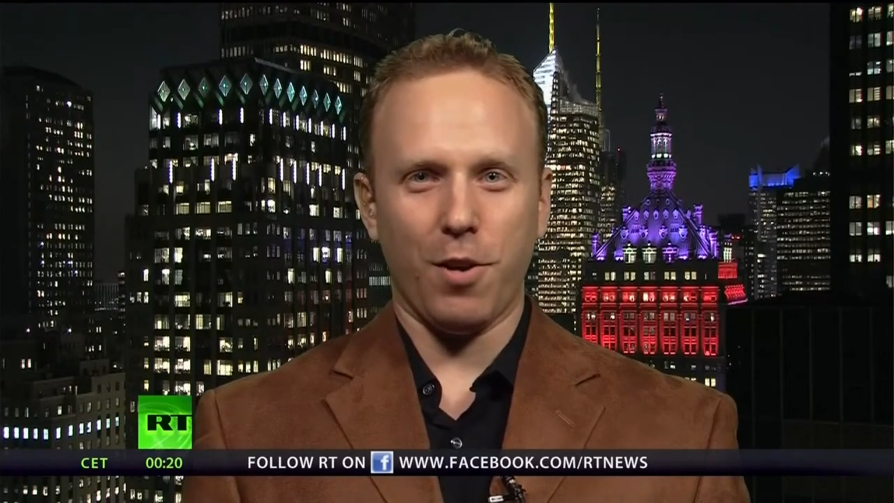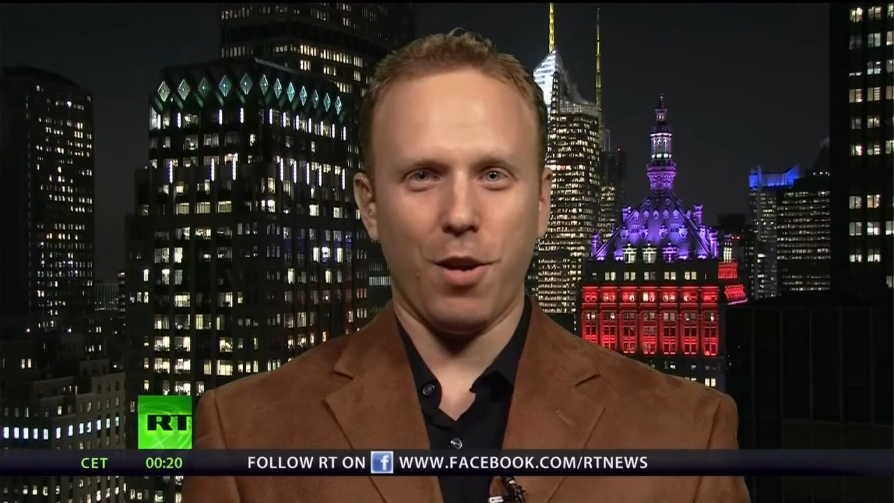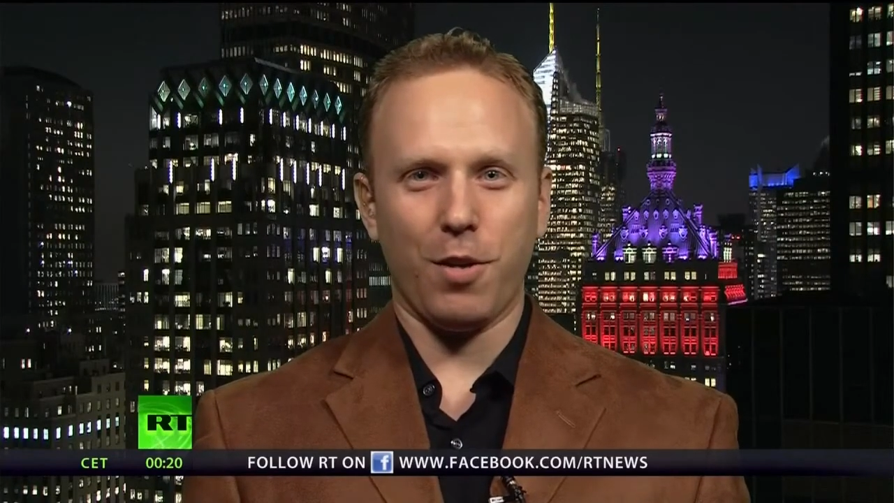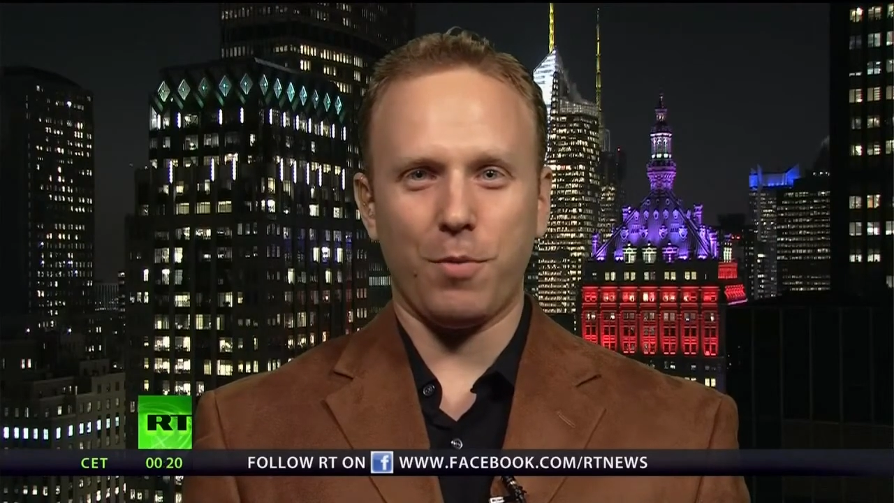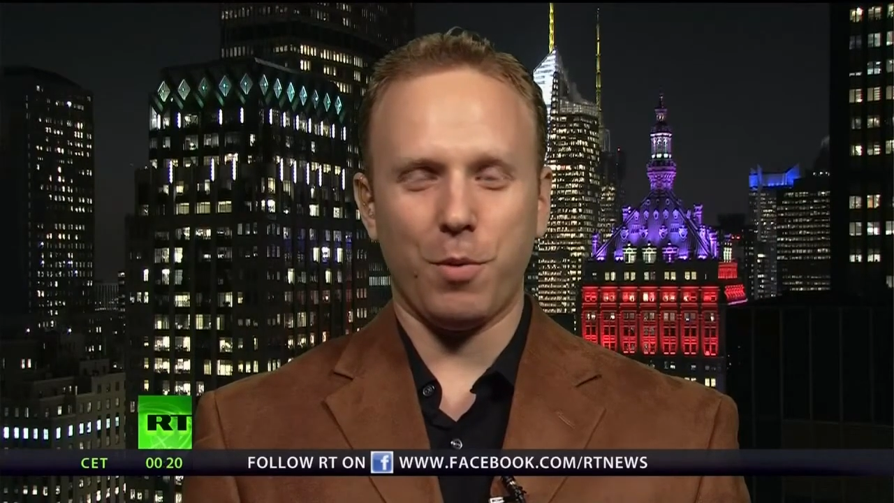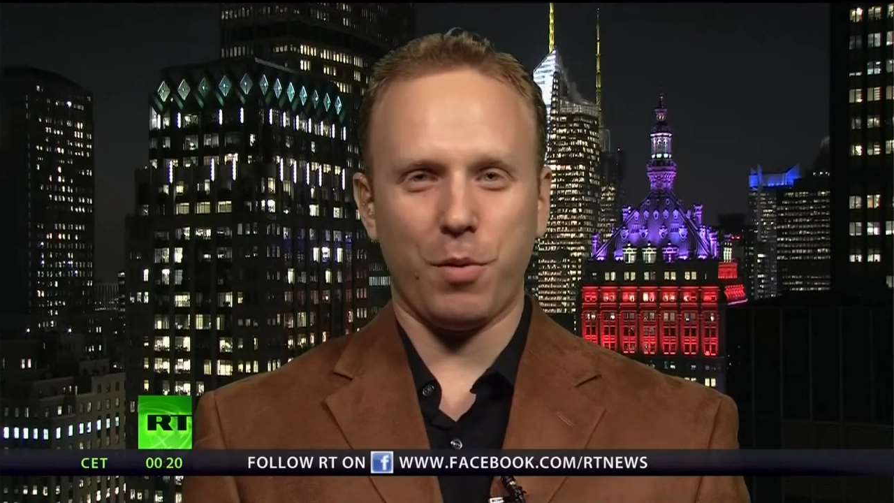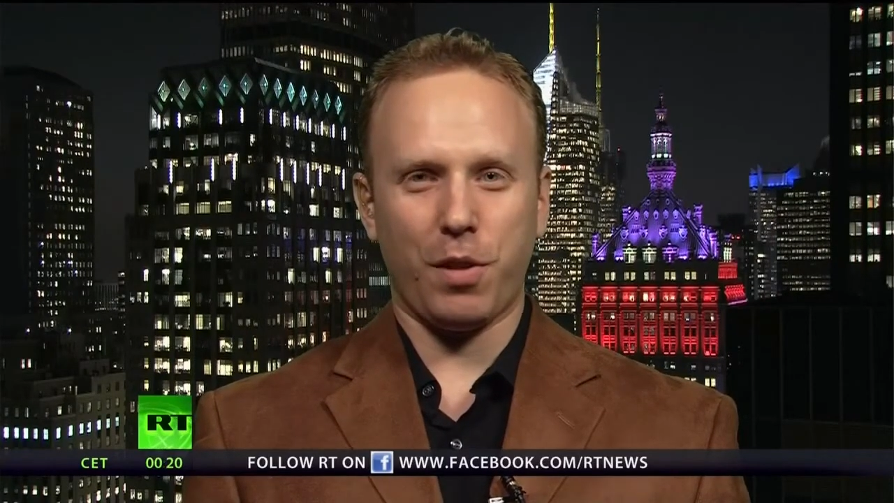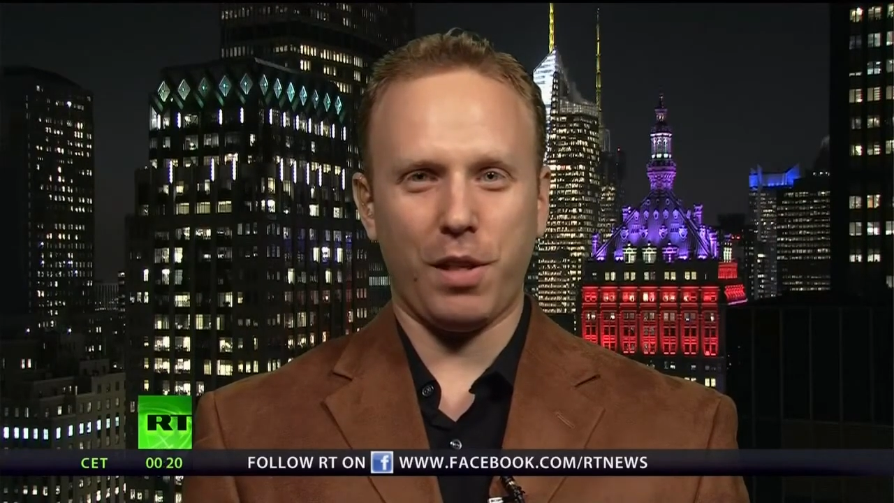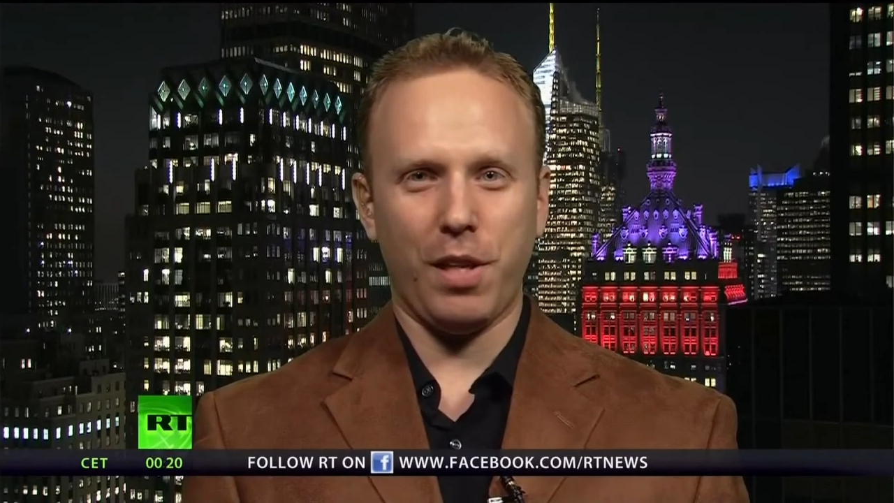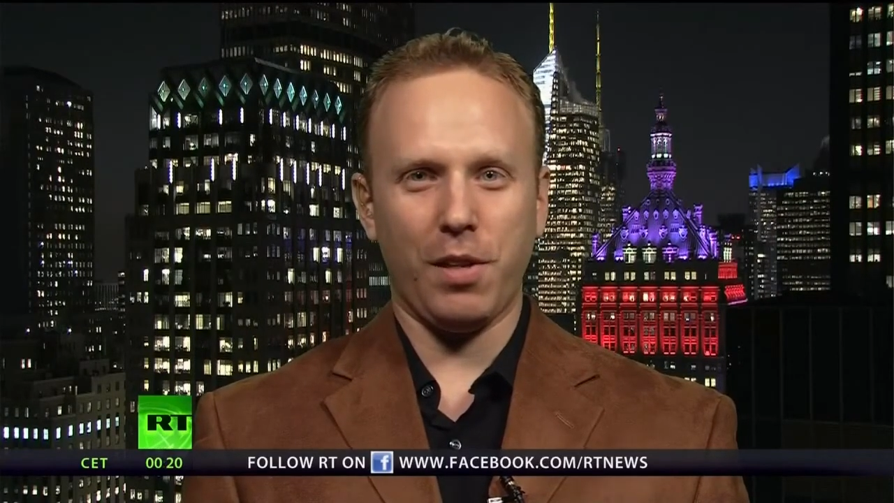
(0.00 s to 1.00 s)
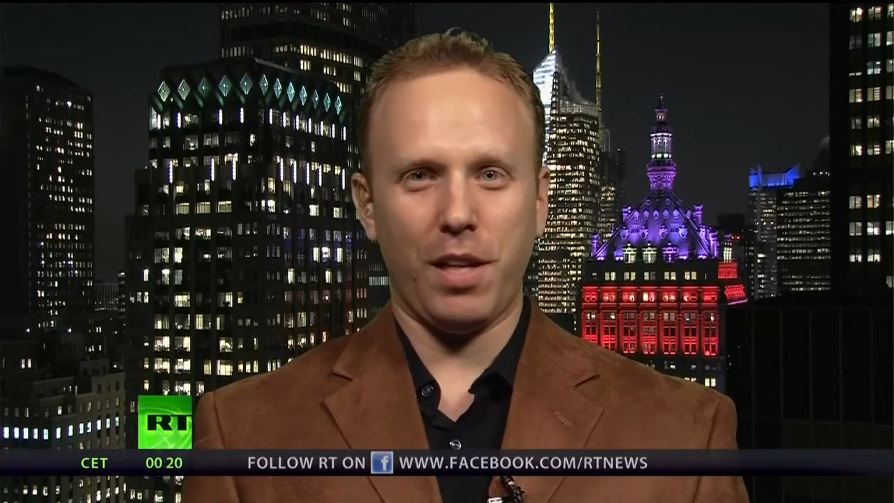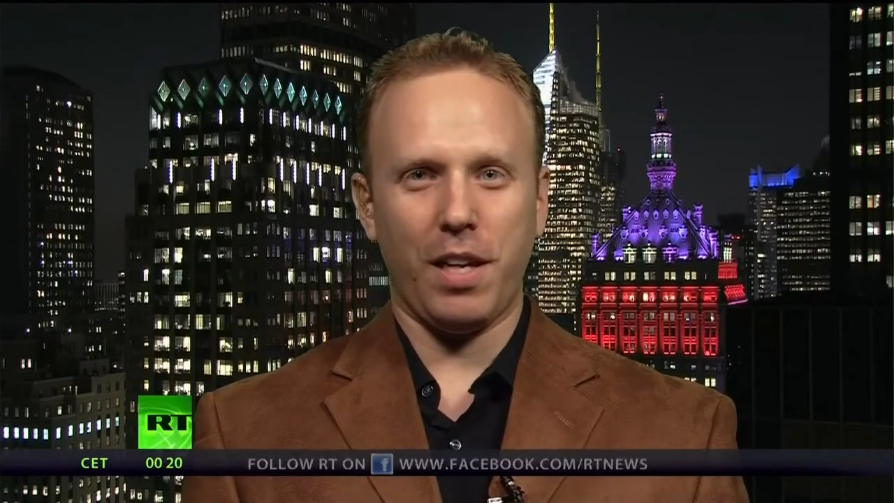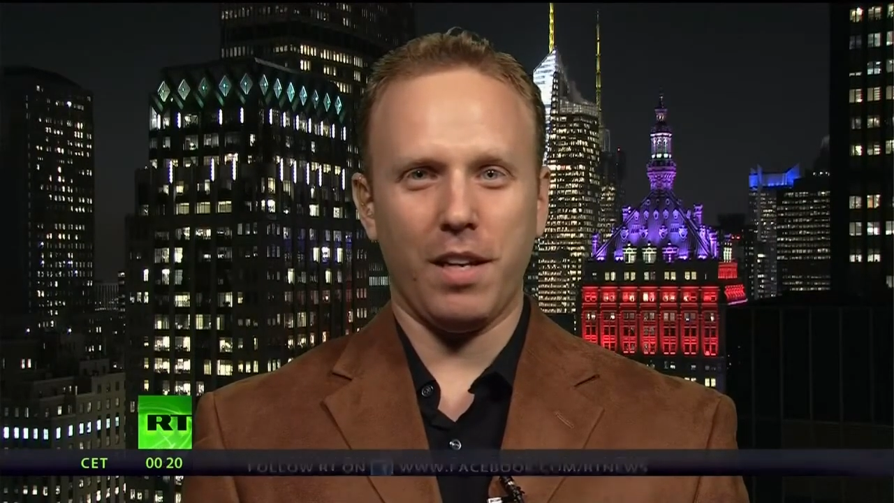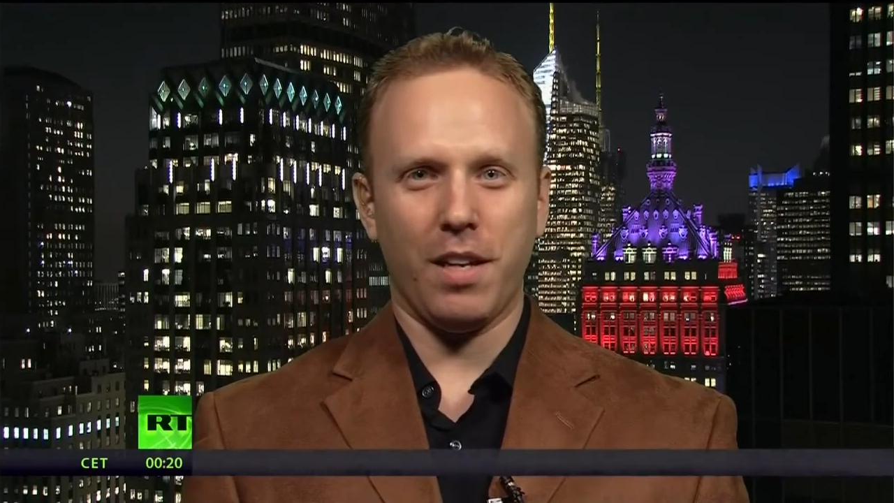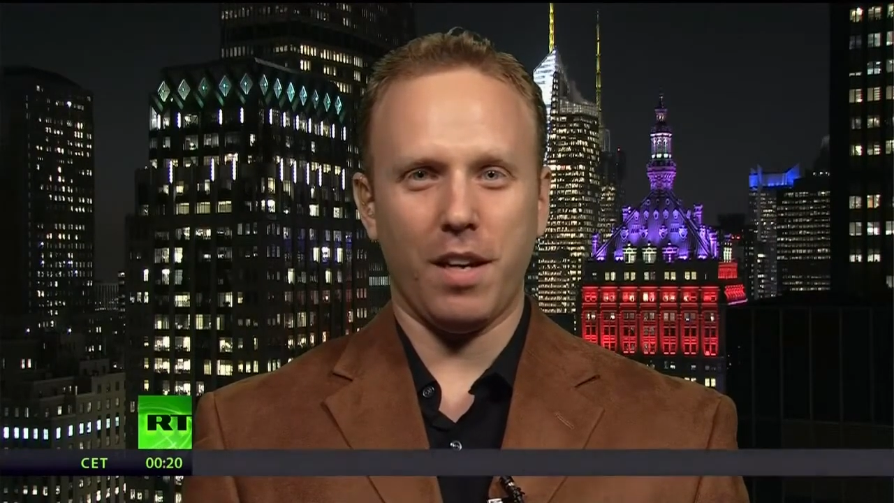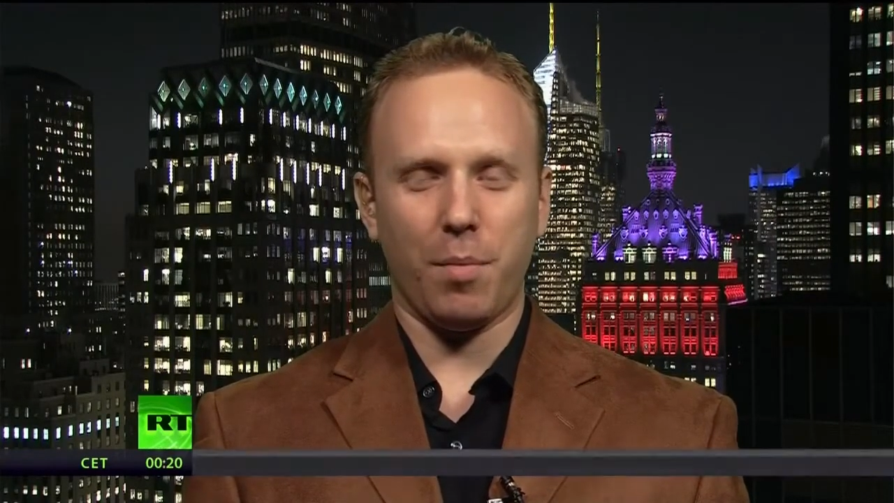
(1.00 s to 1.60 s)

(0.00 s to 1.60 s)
heard what was clearly